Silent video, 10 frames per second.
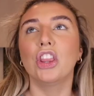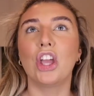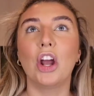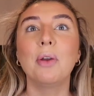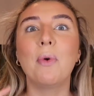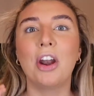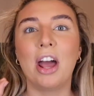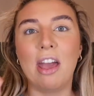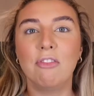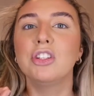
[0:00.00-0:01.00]
The only one
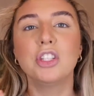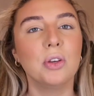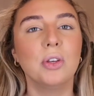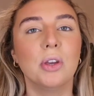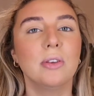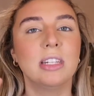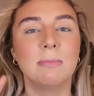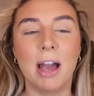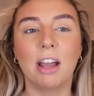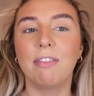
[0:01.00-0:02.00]
I ever do use is
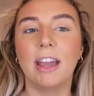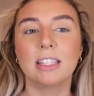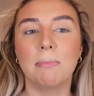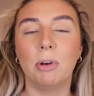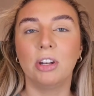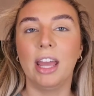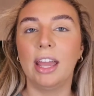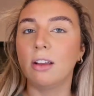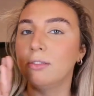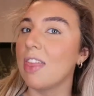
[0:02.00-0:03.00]
MAC Face and Body.